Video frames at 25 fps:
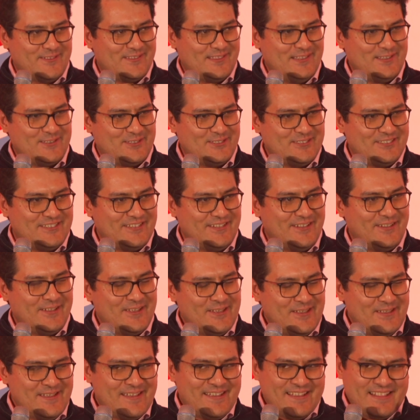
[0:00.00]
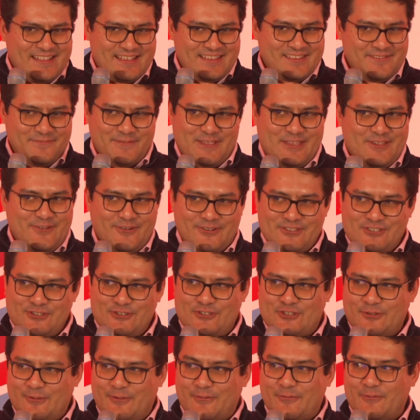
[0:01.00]
there's a video on
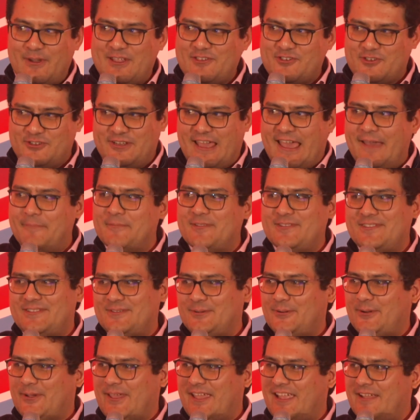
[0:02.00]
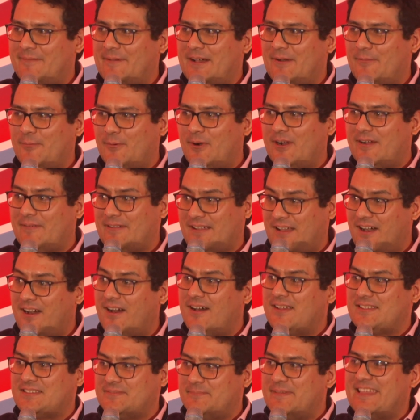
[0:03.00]
YouTube of Richard Hammond talking about what
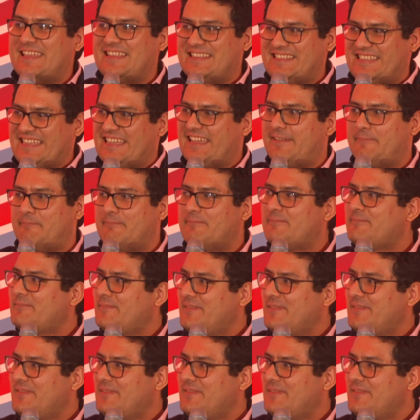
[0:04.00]
cars mean to him